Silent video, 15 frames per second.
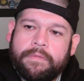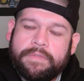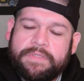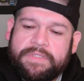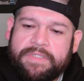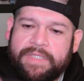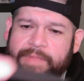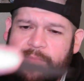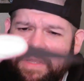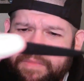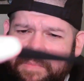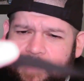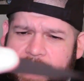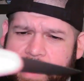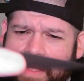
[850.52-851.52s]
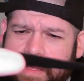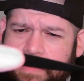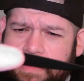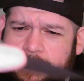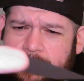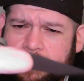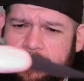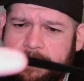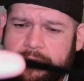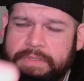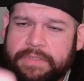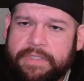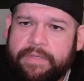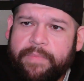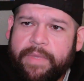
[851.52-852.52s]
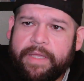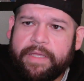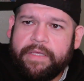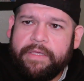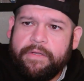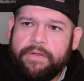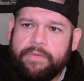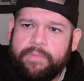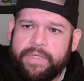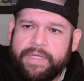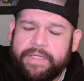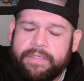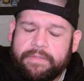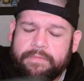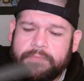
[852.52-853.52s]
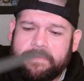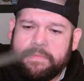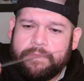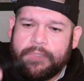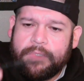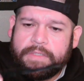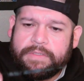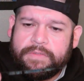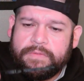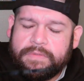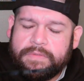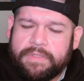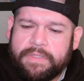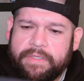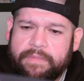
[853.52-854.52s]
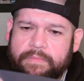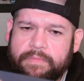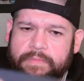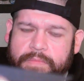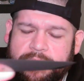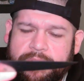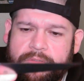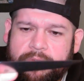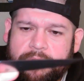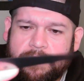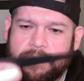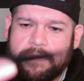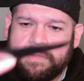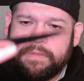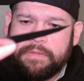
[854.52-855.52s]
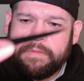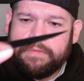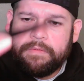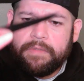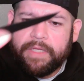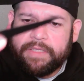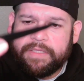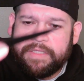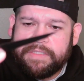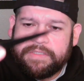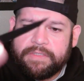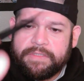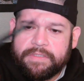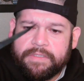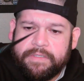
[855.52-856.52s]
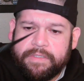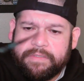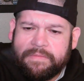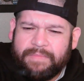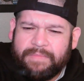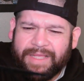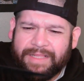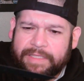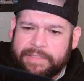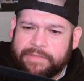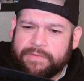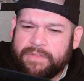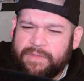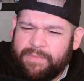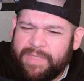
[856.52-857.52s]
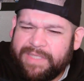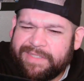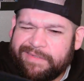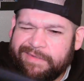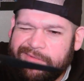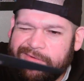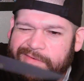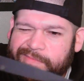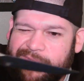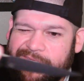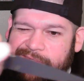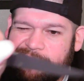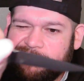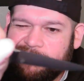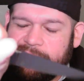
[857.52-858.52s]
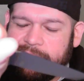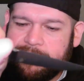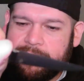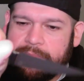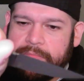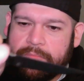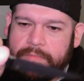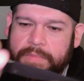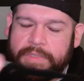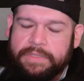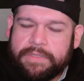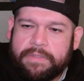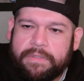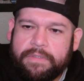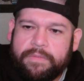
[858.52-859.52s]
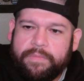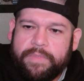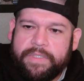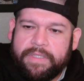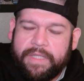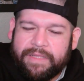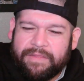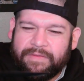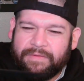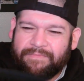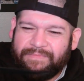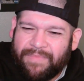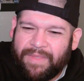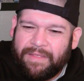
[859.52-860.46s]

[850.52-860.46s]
Slim in the back. It's a little slim back here, but not too slim. Still good. Like this, it's good. Like this one, you're missing a little bit. Missing a little bit. Like the...